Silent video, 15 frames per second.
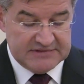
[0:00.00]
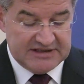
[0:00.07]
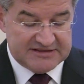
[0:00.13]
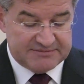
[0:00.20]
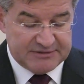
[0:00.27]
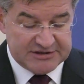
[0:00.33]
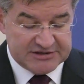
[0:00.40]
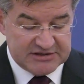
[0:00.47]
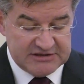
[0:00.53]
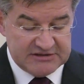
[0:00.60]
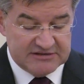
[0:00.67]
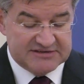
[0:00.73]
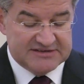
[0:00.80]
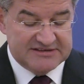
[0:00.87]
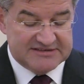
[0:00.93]
especially
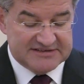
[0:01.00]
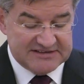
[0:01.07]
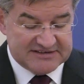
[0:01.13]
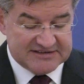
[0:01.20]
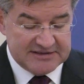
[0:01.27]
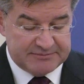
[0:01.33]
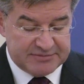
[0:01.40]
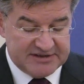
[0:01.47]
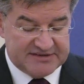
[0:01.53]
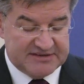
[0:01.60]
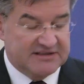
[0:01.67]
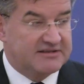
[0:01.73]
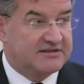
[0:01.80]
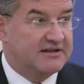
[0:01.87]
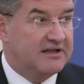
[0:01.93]
not since
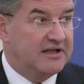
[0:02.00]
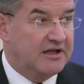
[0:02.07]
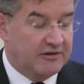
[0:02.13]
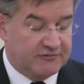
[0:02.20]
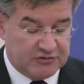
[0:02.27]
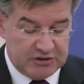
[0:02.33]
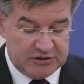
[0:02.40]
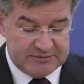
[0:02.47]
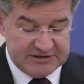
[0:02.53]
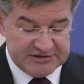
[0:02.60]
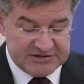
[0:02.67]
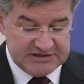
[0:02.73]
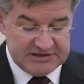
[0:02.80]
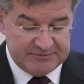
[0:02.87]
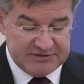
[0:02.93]
60% of global
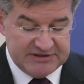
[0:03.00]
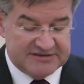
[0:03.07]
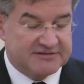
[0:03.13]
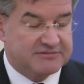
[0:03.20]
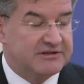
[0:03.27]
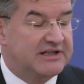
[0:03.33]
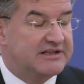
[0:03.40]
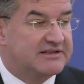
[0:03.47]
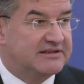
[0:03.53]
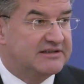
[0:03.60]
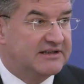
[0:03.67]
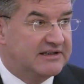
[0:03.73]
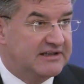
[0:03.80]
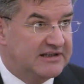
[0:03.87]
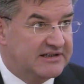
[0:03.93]
GDP is
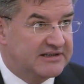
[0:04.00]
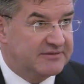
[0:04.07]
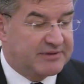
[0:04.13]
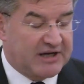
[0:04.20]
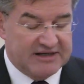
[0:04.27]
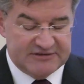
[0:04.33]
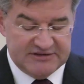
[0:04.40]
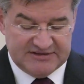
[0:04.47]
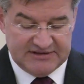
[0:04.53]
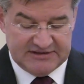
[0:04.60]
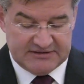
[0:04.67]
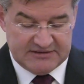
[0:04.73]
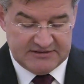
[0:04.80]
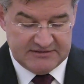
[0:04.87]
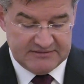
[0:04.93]
created in the private
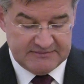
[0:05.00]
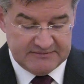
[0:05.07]
sector.